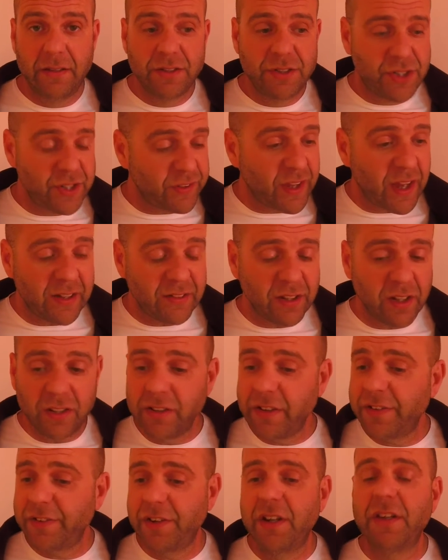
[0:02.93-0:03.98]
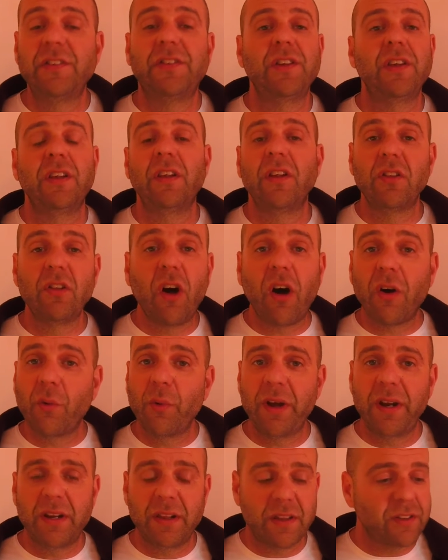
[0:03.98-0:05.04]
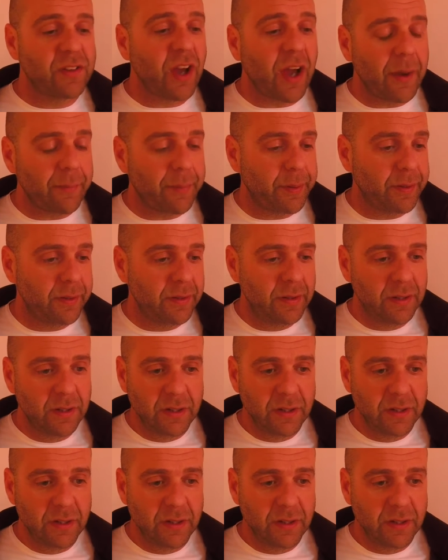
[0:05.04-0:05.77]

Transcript: Just got done listening to Long Way to the Top